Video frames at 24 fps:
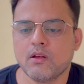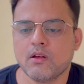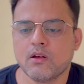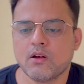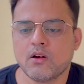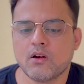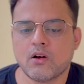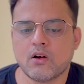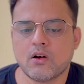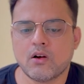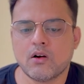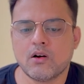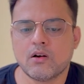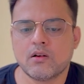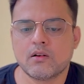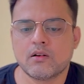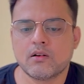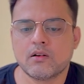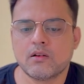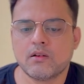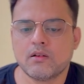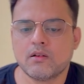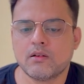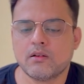
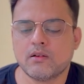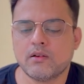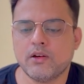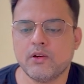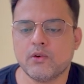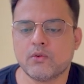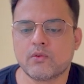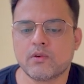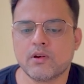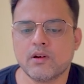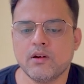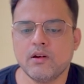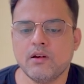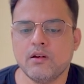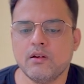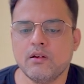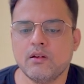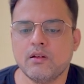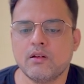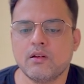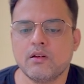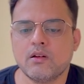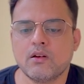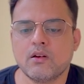or neutral,
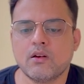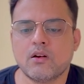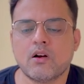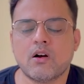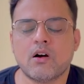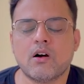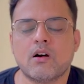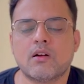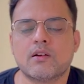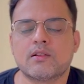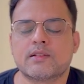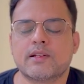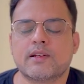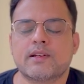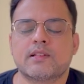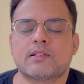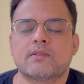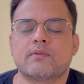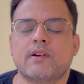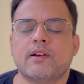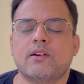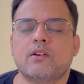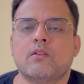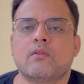or
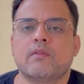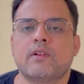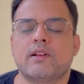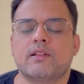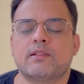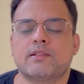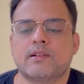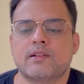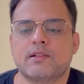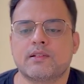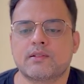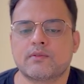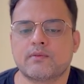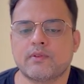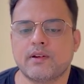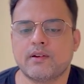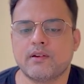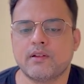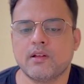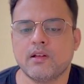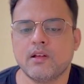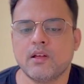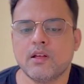satisfied or very satisfied.